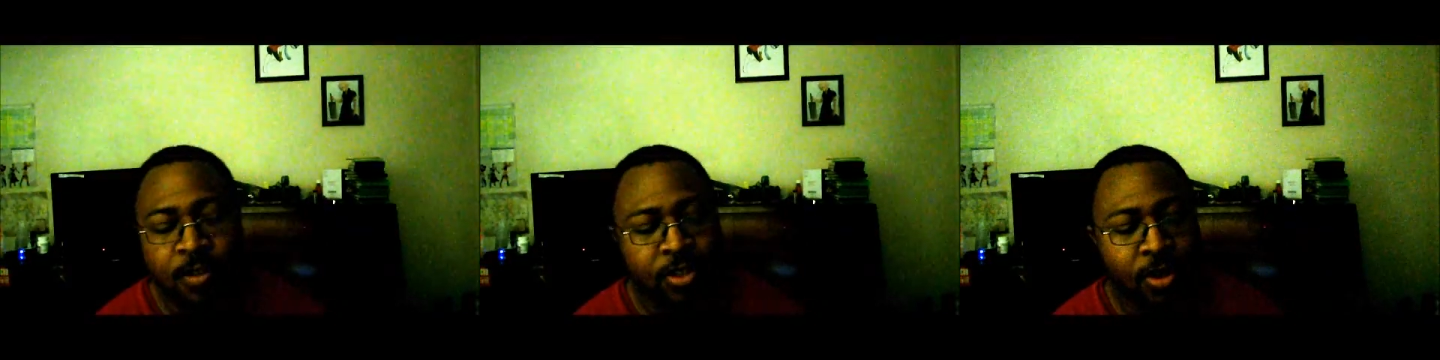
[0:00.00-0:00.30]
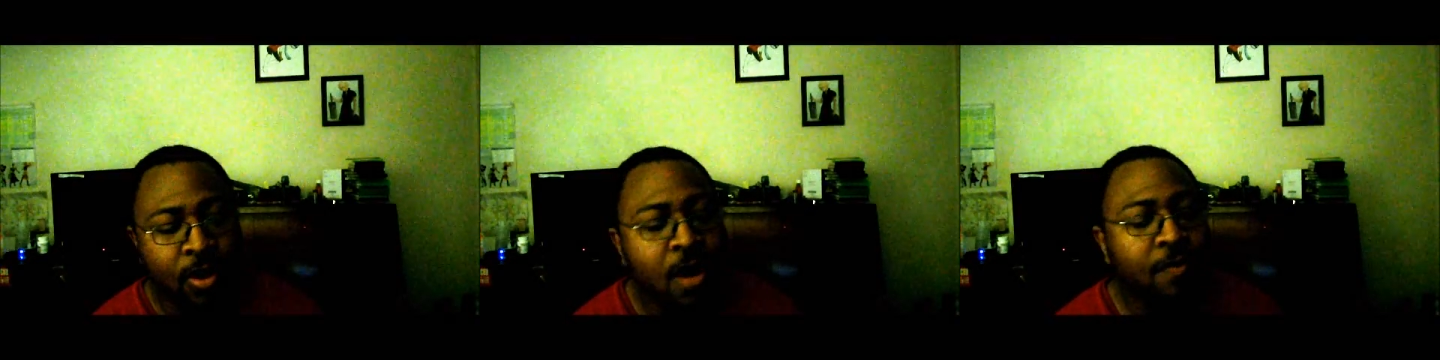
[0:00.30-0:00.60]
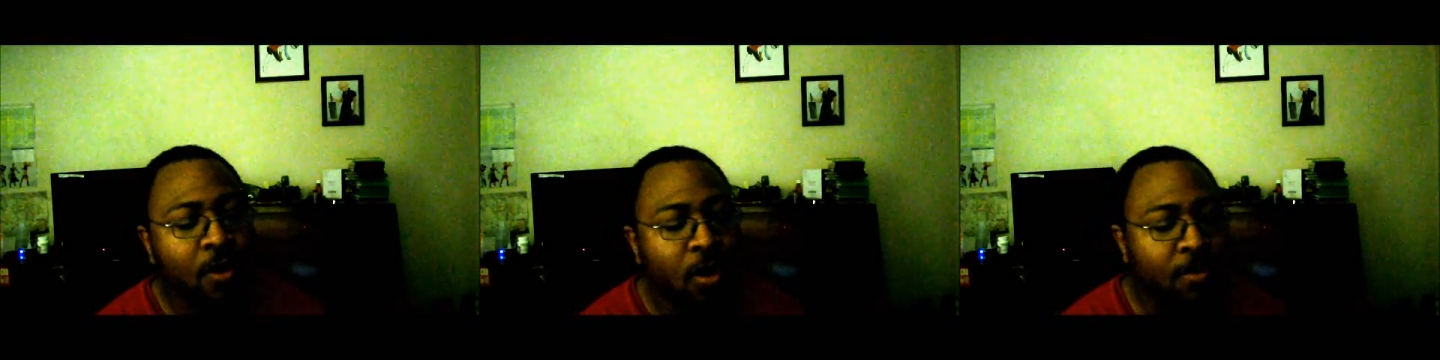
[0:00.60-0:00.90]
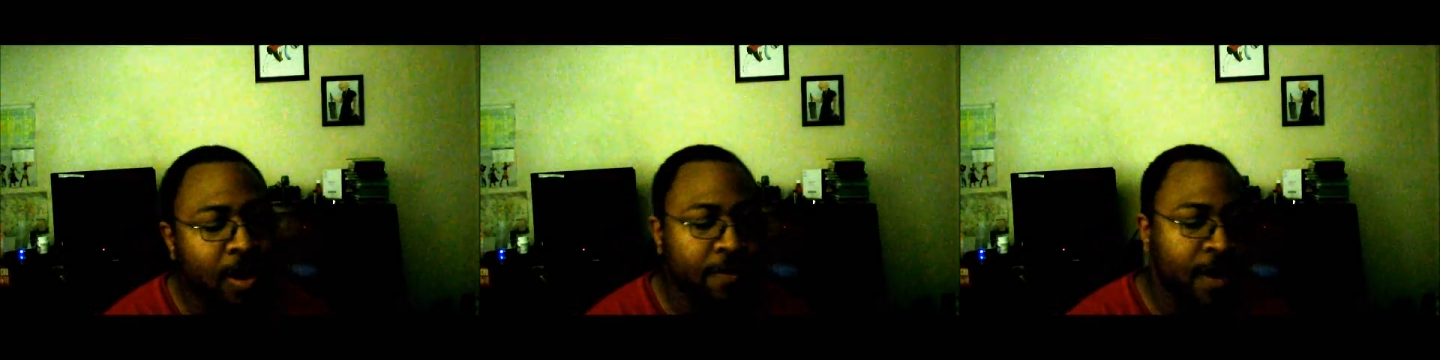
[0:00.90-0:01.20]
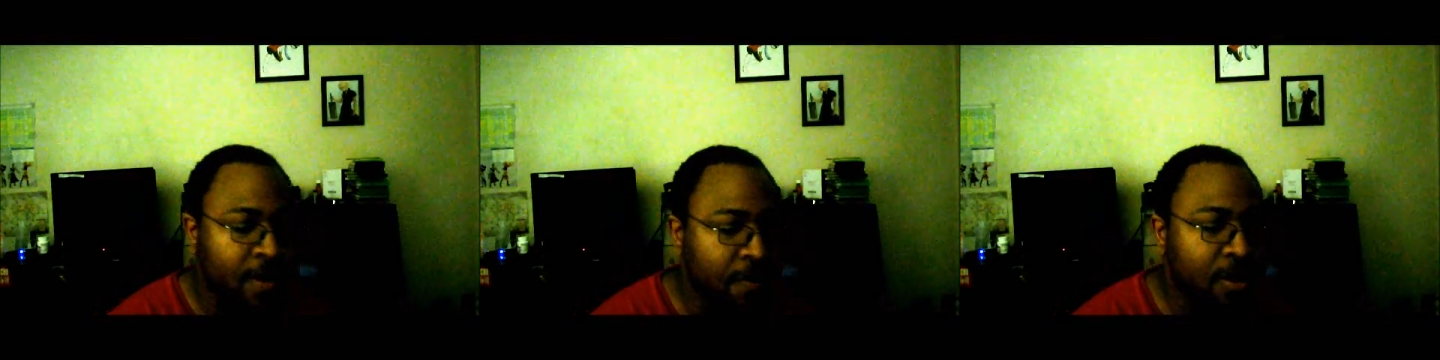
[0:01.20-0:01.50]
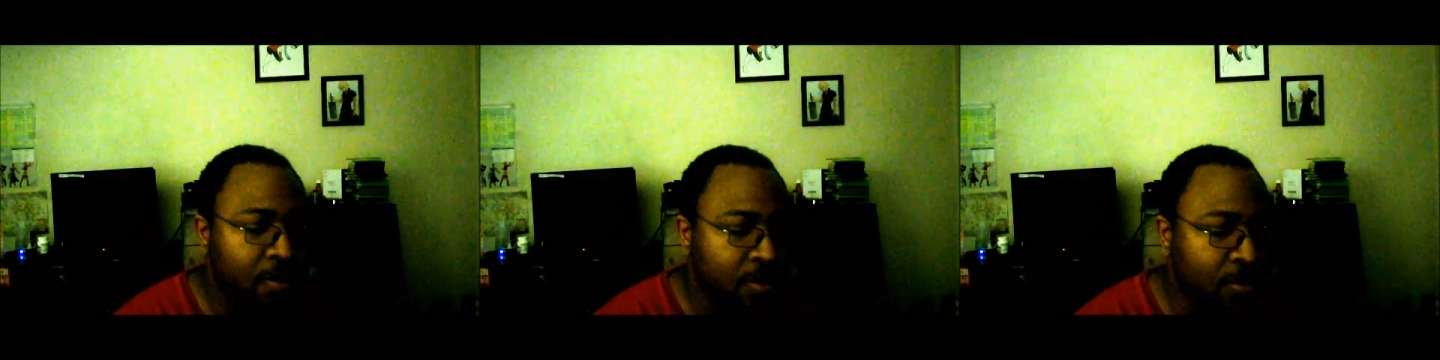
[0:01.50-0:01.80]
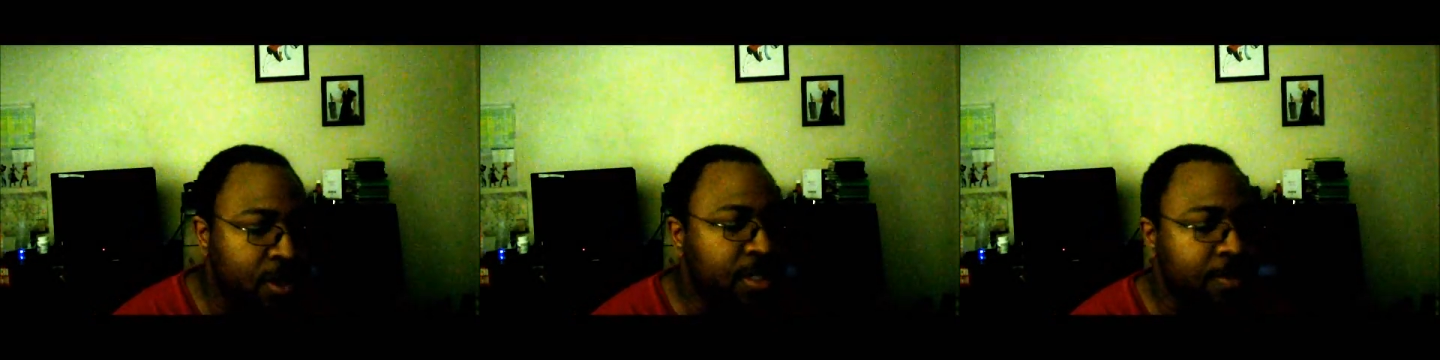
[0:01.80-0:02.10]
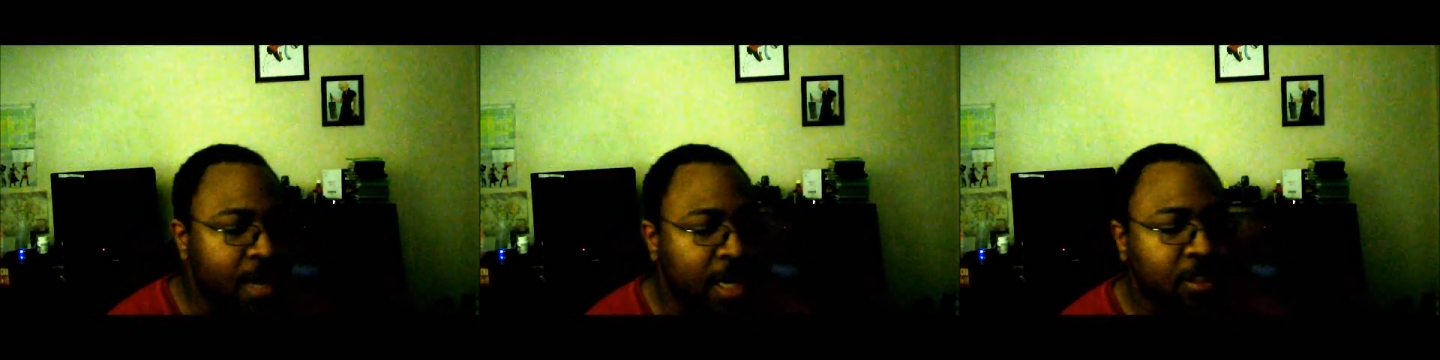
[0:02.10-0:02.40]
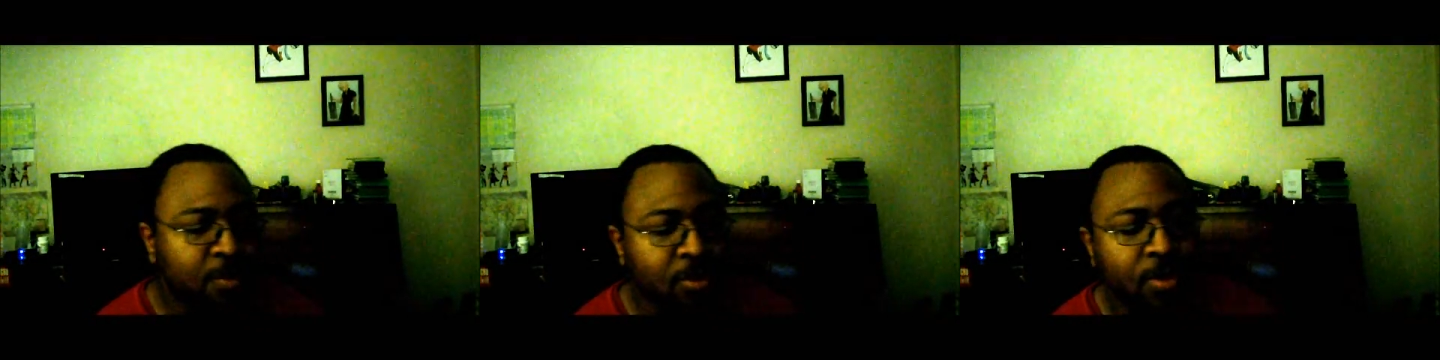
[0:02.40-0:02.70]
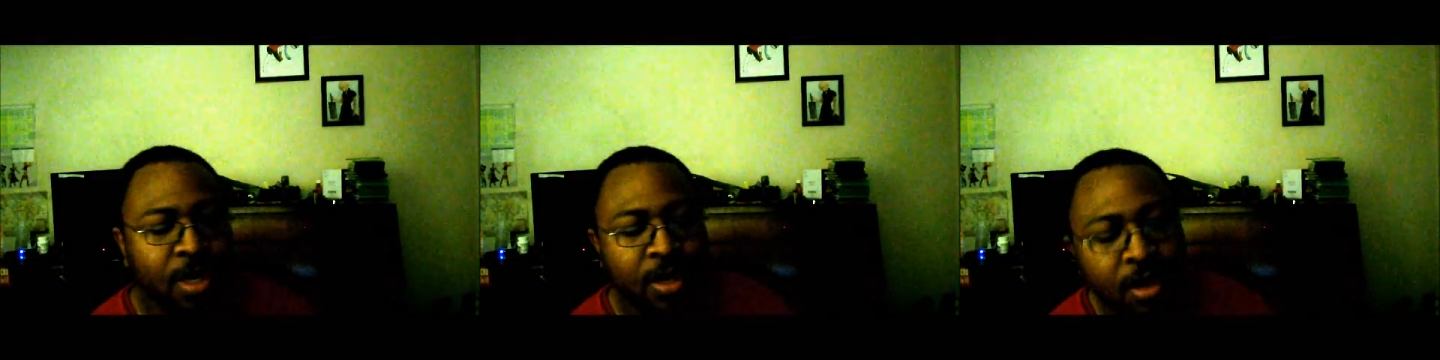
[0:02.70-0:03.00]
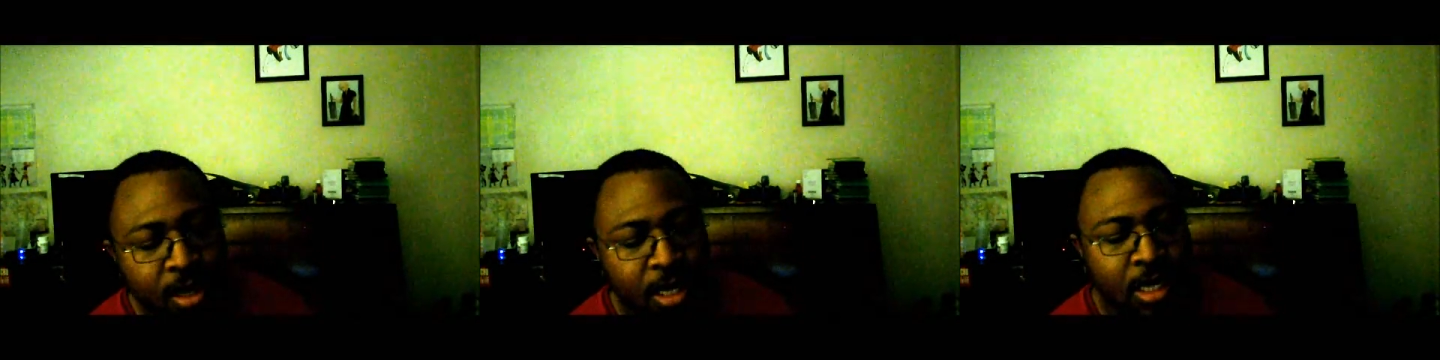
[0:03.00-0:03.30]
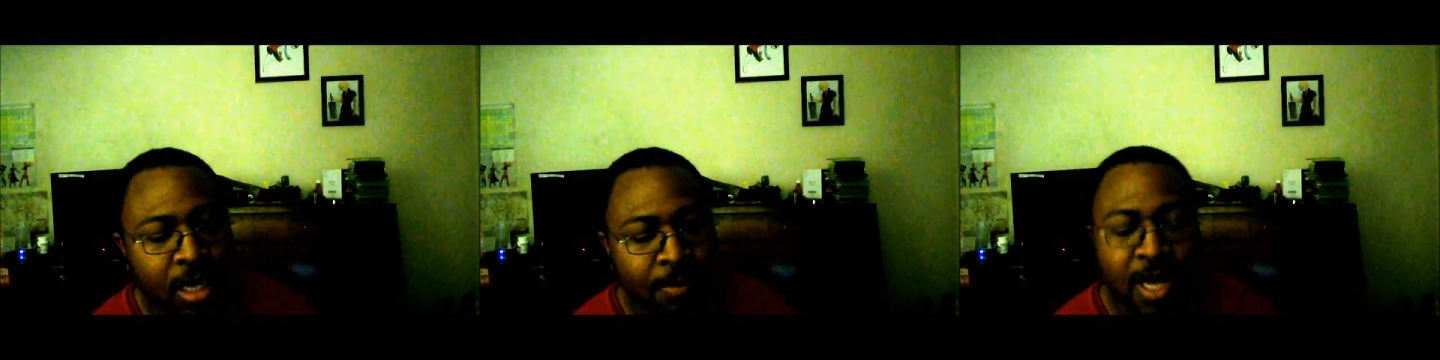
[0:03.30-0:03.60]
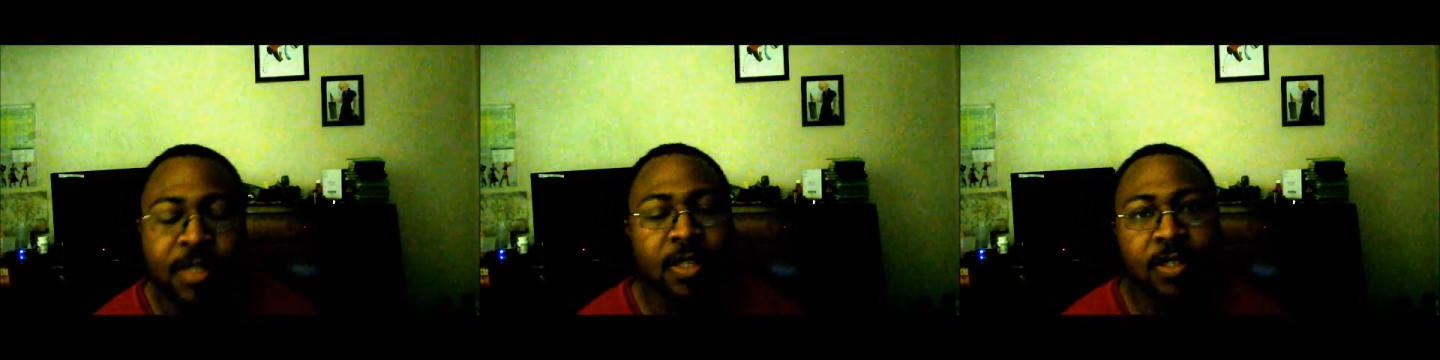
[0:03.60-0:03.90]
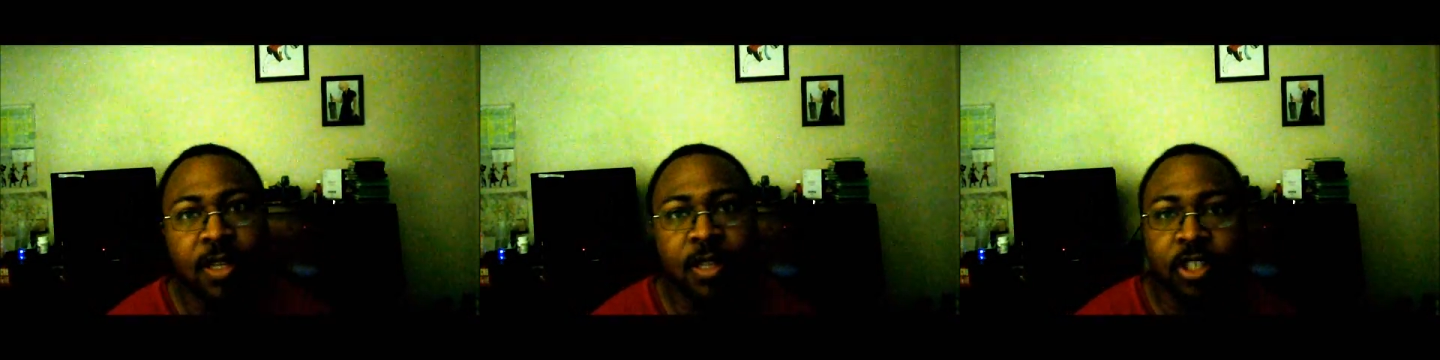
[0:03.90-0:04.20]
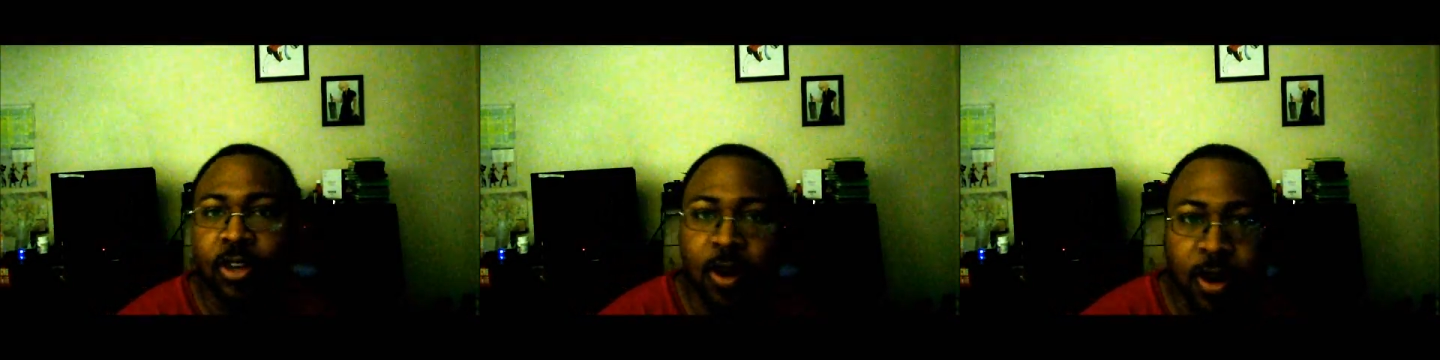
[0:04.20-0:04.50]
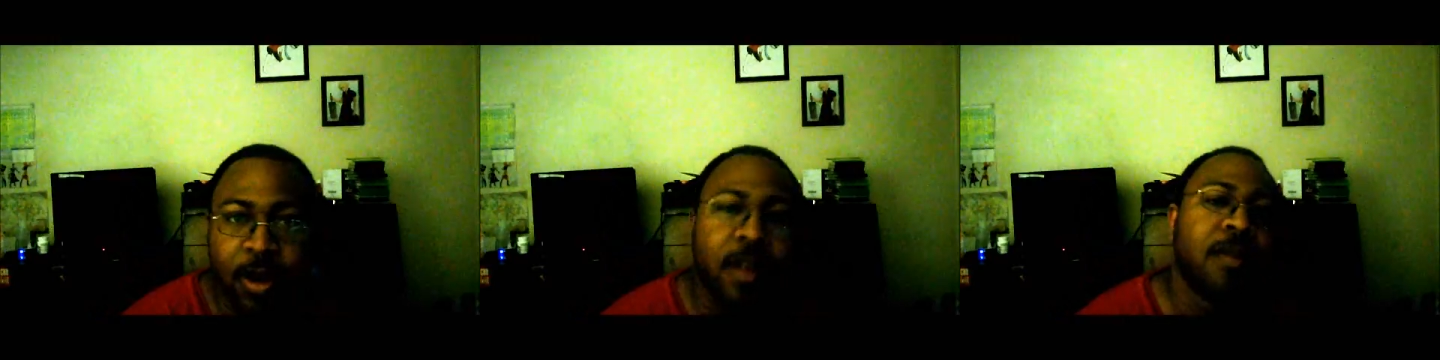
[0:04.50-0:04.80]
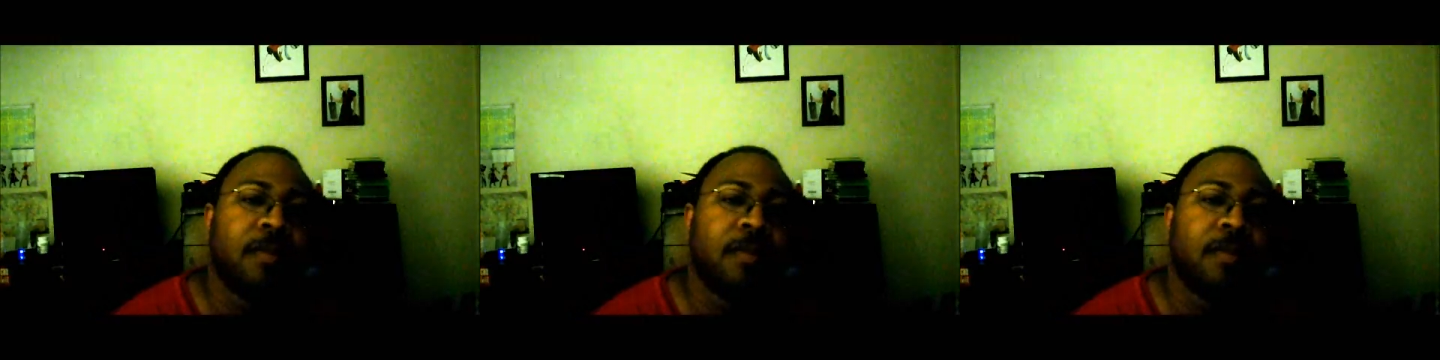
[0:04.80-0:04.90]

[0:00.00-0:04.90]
So overall, my favorite was the match between Amasis and the Shard.